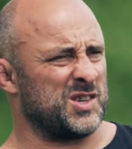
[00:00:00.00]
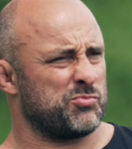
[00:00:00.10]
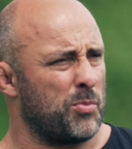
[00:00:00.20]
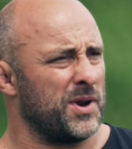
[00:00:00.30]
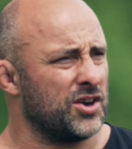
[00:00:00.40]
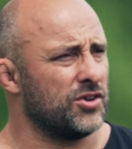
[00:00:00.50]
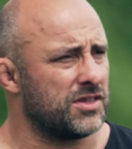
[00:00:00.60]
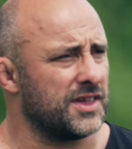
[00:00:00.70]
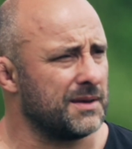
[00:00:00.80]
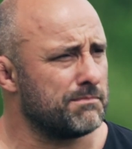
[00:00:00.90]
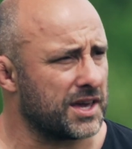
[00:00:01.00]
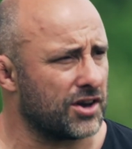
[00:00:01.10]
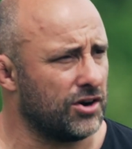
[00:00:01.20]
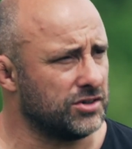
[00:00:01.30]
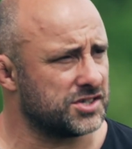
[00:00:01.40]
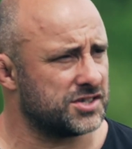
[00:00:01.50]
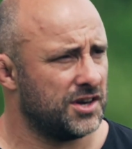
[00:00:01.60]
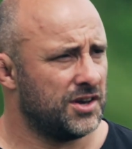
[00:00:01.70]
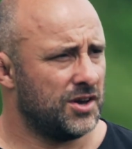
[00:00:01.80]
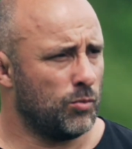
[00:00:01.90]
that's probably a good thing because
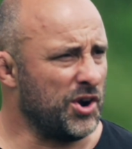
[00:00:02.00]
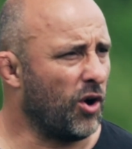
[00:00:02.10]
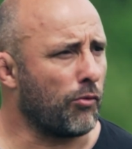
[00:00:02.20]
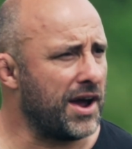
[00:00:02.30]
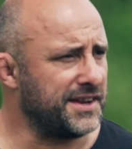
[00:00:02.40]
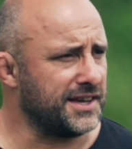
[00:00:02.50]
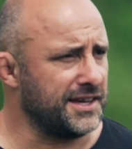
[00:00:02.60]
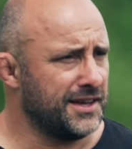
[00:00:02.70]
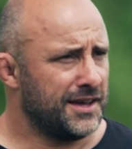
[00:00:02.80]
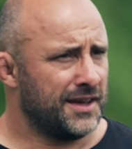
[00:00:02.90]
we're not ready.